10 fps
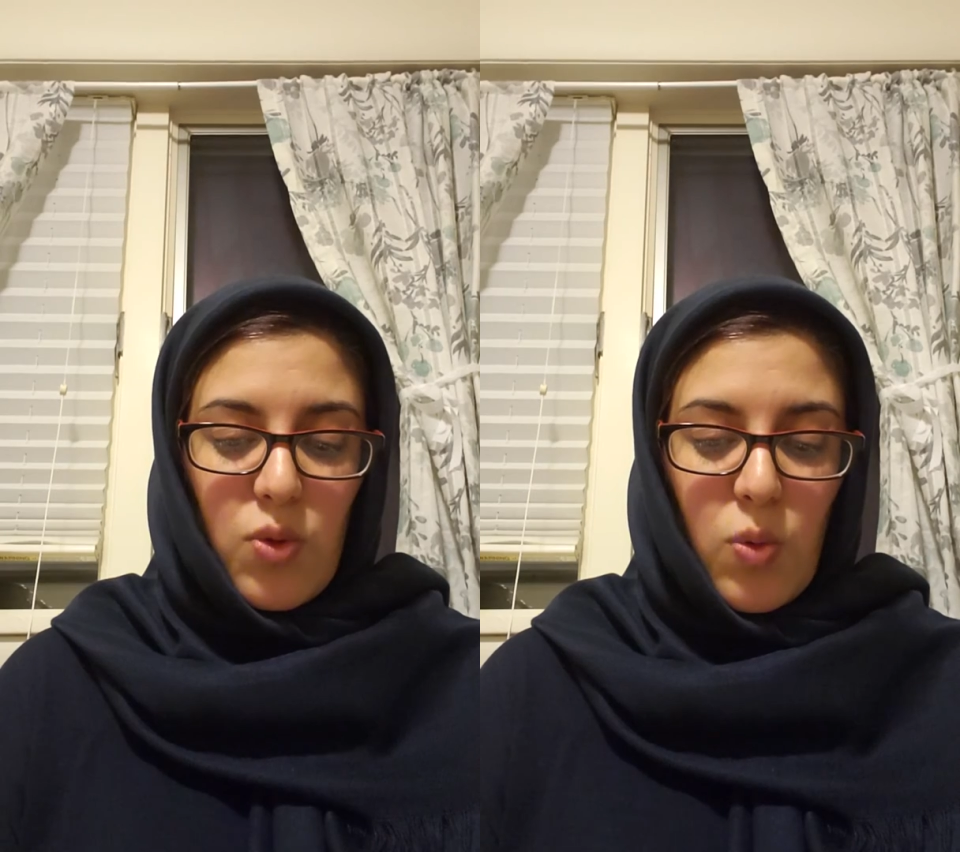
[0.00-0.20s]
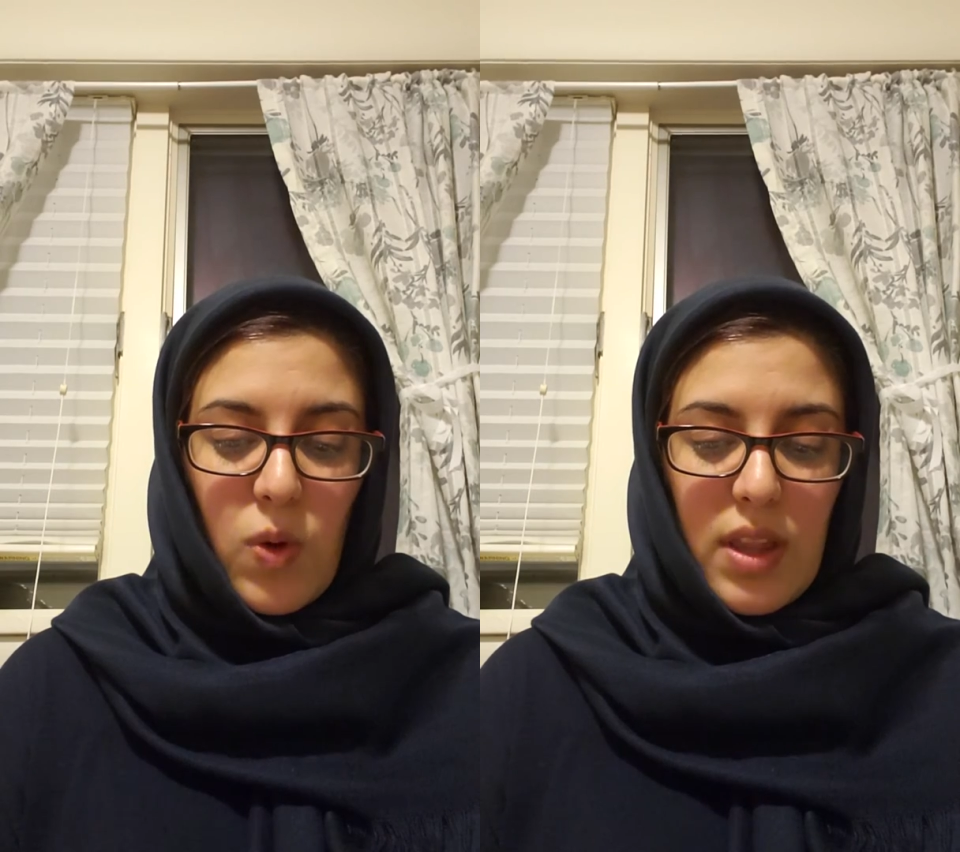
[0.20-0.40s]

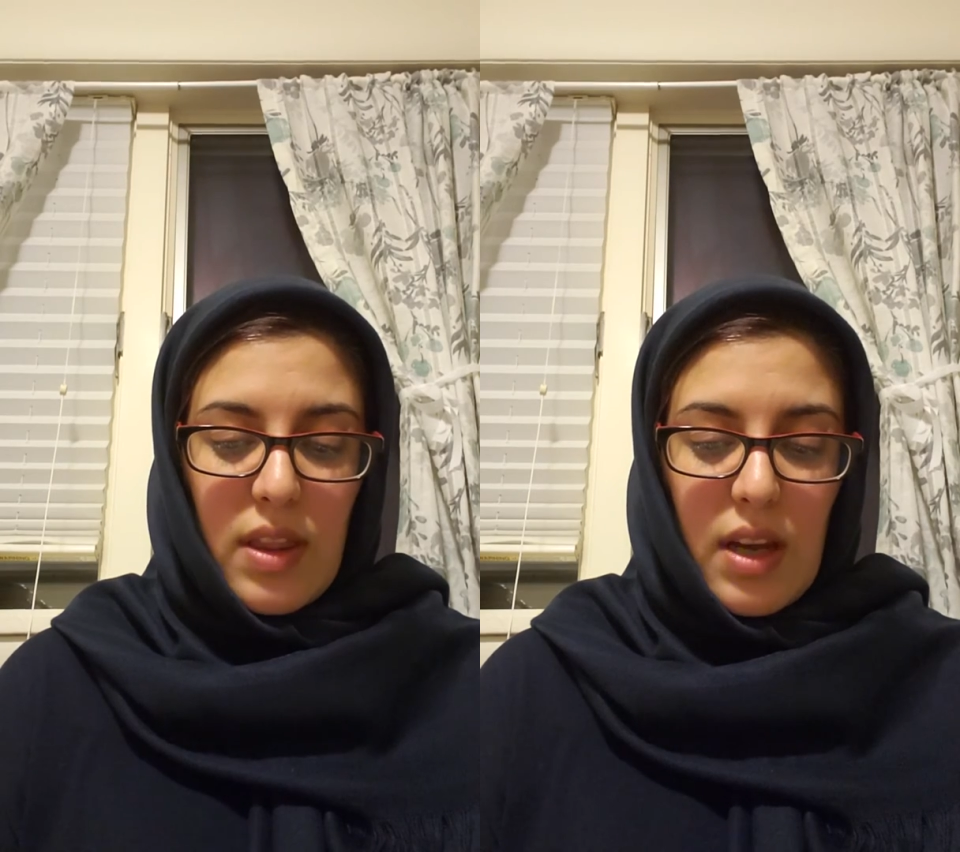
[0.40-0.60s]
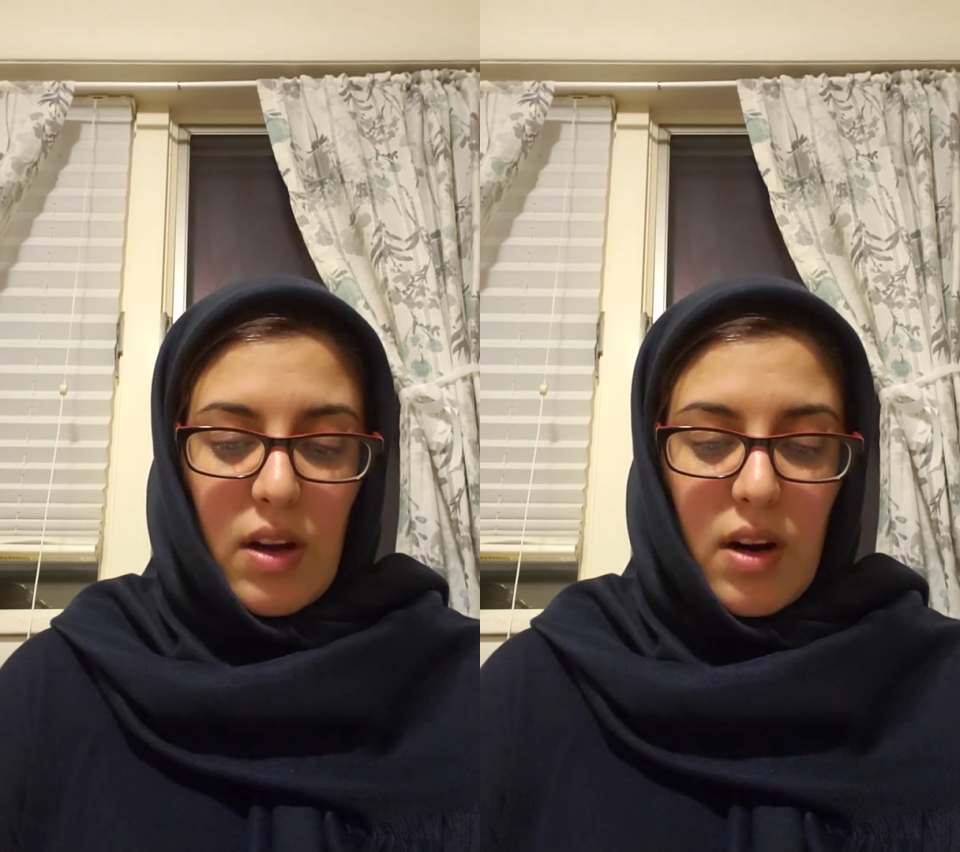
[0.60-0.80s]
for what
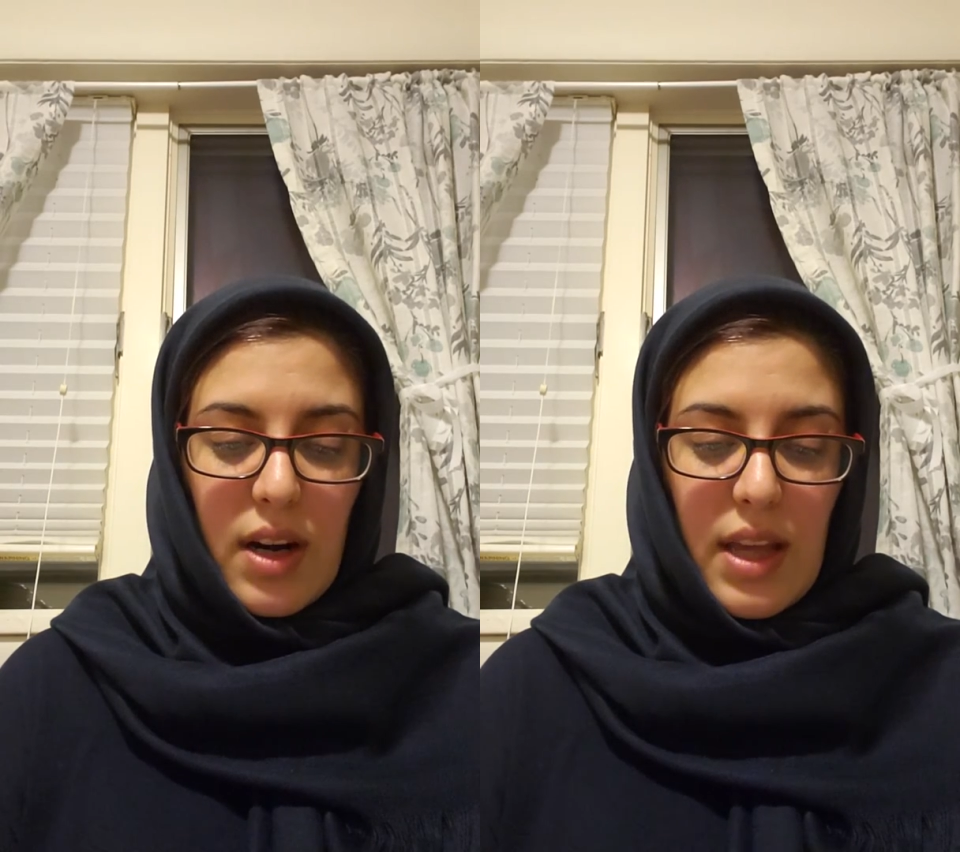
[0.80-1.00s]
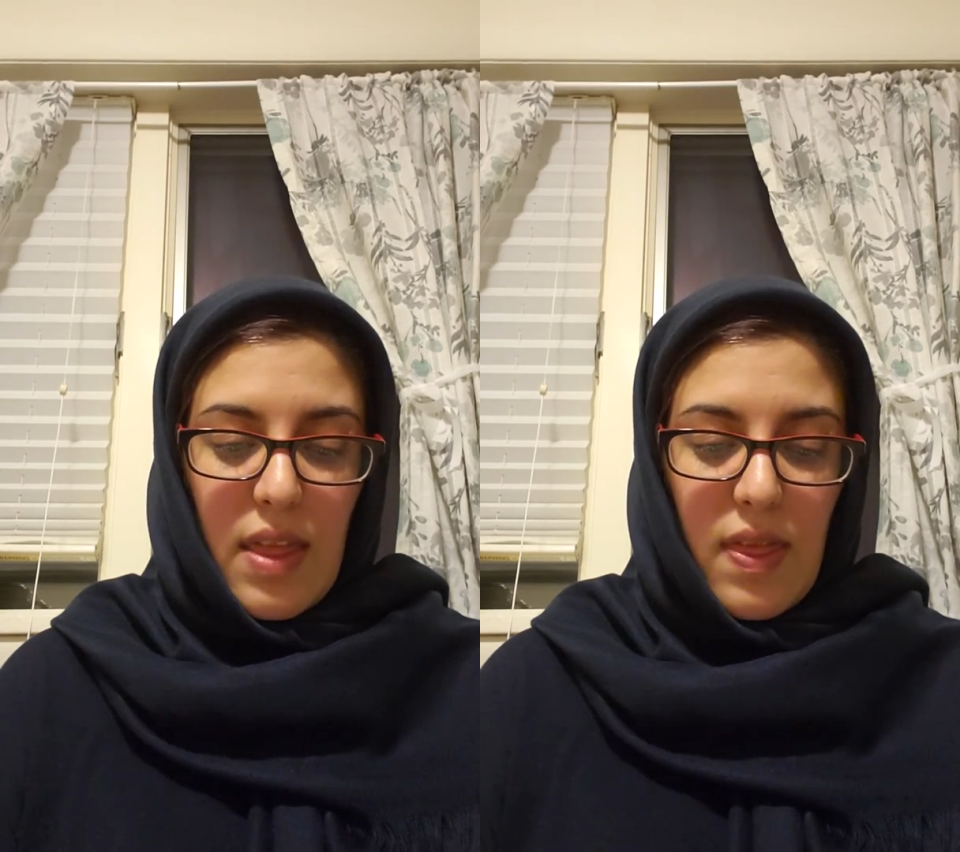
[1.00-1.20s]
they are
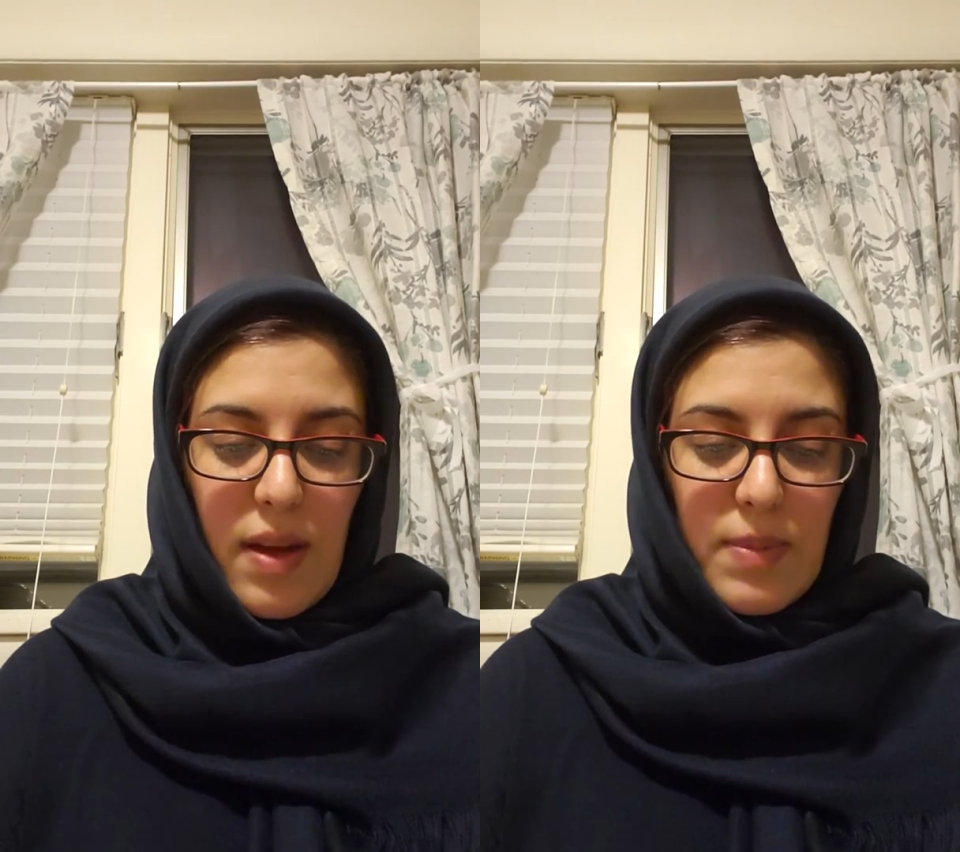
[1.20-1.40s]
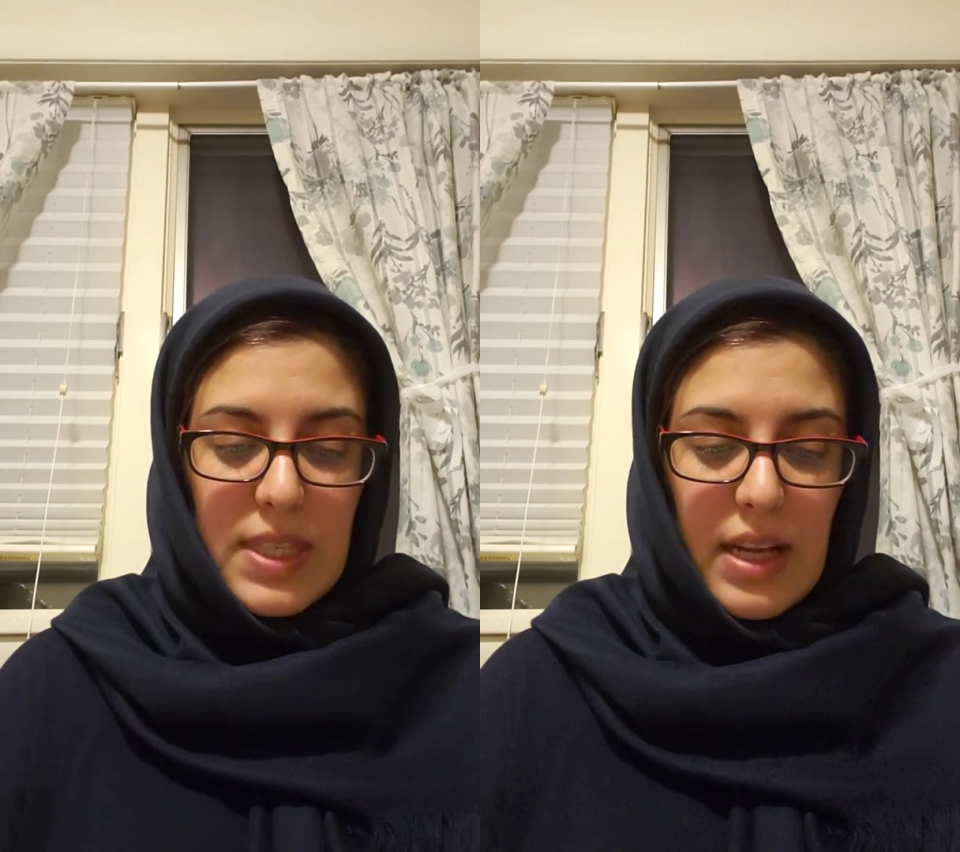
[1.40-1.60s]
in
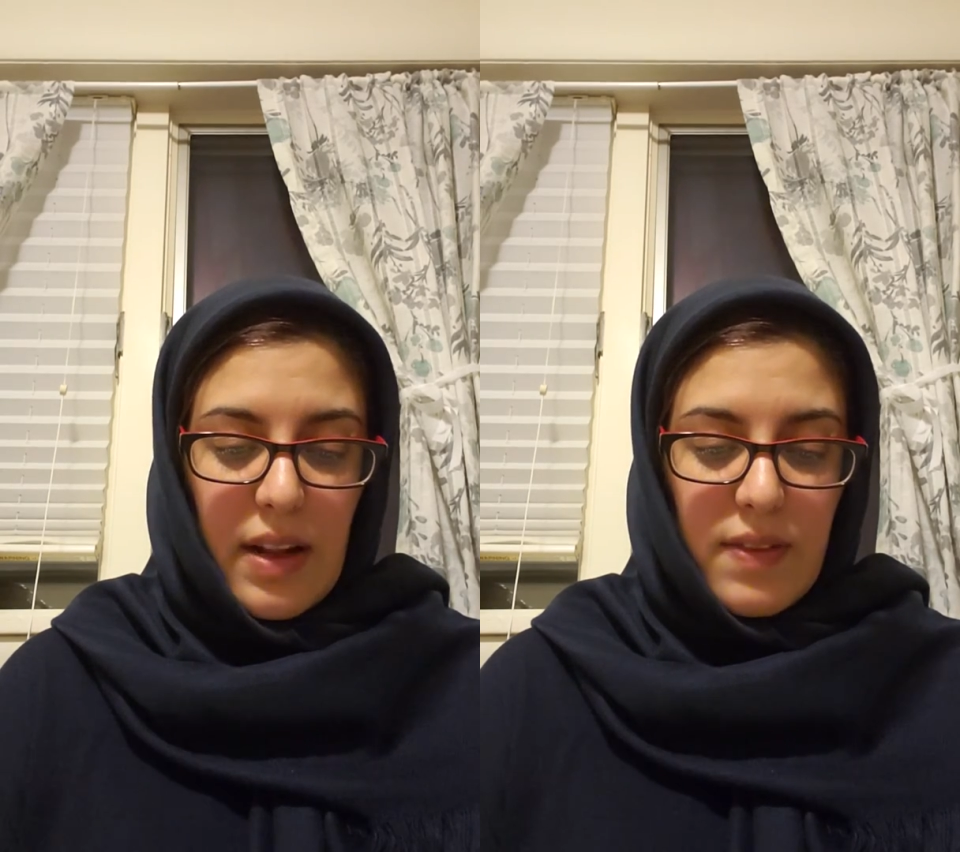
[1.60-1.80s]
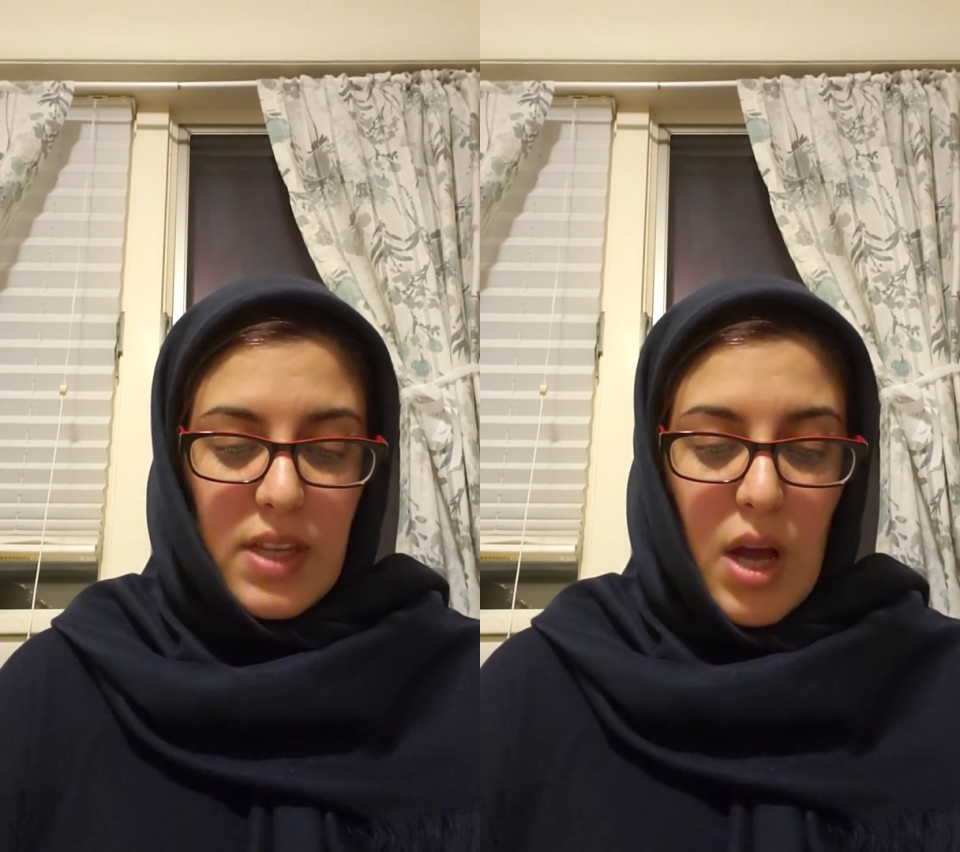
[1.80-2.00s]

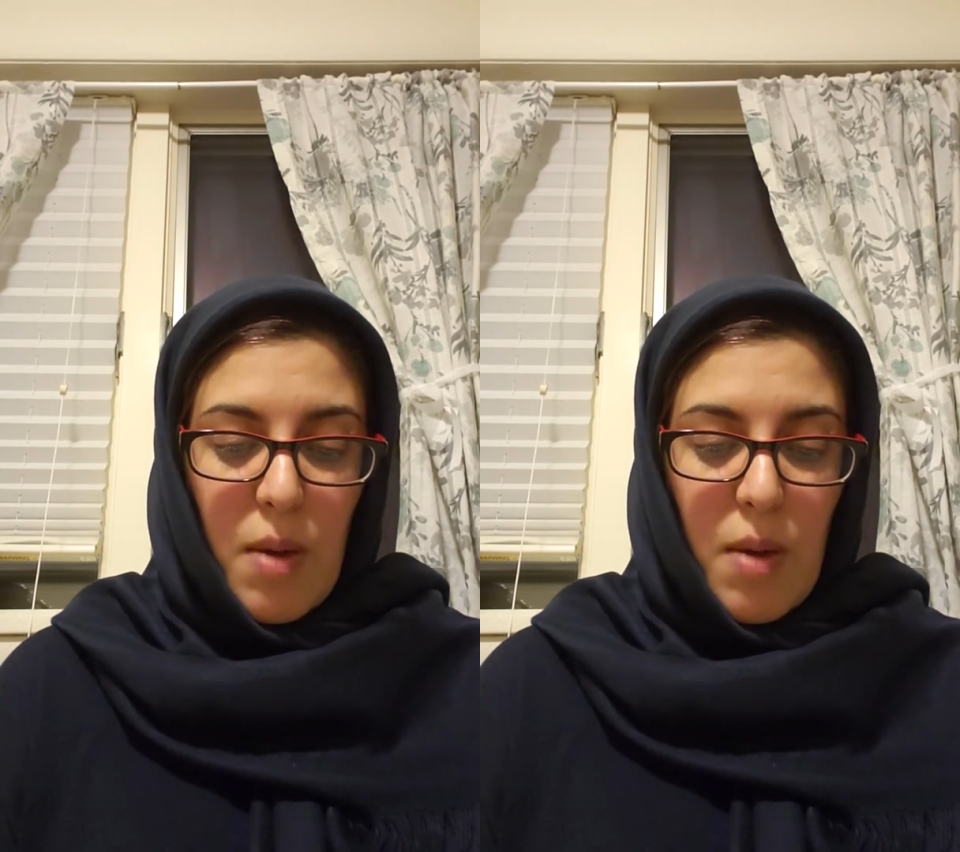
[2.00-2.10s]
themselves,